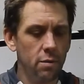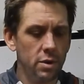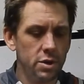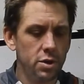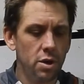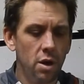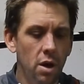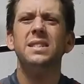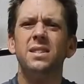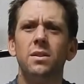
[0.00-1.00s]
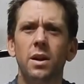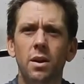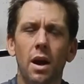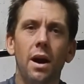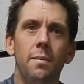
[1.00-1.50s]
which is,
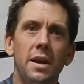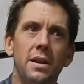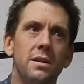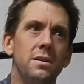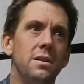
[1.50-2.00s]
I mean,